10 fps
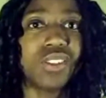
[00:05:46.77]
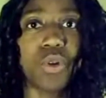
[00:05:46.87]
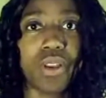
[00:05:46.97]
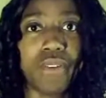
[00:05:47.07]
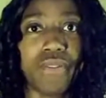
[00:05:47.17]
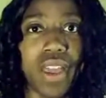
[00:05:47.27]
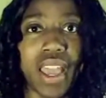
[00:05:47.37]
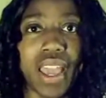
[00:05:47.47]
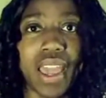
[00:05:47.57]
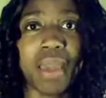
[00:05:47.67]
sort of
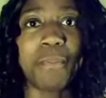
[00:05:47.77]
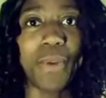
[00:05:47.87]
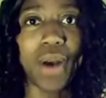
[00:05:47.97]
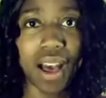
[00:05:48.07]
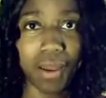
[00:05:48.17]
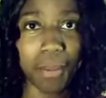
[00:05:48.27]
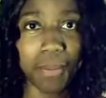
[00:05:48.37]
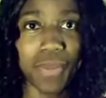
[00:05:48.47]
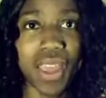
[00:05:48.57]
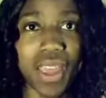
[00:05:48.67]
a bottom
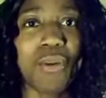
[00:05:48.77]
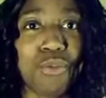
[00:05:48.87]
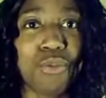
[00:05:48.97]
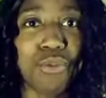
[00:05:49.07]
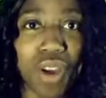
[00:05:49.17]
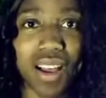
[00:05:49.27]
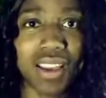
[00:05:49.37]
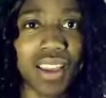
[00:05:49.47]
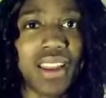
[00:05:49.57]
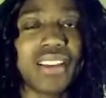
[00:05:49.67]
and a
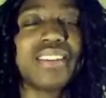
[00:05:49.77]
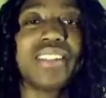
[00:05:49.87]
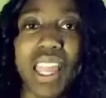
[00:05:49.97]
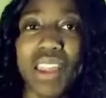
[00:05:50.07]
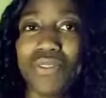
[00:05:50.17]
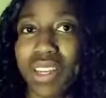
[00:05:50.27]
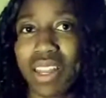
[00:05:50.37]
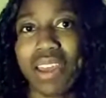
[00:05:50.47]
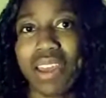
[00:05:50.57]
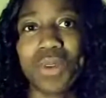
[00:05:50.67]
rug and a
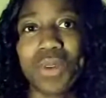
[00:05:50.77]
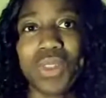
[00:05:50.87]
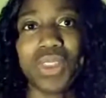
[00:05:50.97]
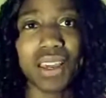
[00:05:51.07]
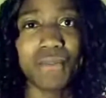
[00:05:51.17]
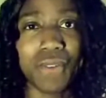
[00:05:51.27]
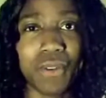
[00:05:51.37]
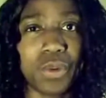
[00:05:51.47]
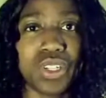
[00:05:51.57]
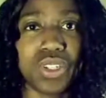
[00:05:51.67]
safety net with that
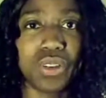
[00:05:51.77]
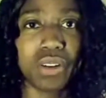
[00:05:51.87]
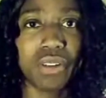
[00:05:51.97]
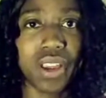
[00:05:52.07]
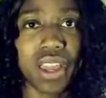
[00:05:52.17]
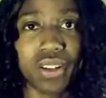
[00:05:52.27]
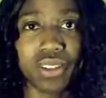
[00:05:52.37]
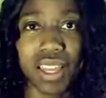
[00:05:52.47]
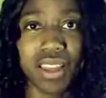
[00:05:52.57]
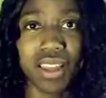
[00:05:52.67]
comfort. Wouldn't you agree,
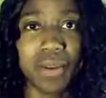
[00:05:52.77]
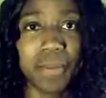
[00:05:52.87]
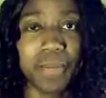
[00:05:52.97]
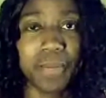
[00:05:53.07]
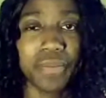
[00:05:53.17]
Oli?